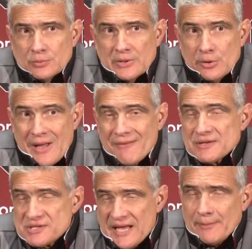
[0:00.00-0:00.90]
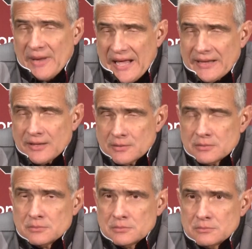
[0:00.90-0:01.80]
you have a setback,
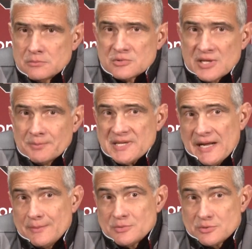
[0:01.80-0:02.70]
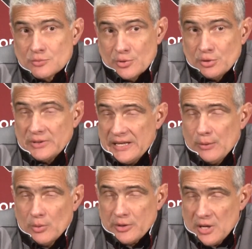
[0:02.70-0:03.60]
sometimes when you're
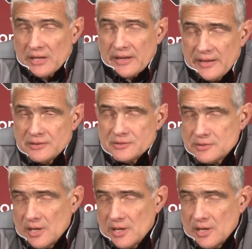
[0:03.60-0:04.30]
dealing with young kids,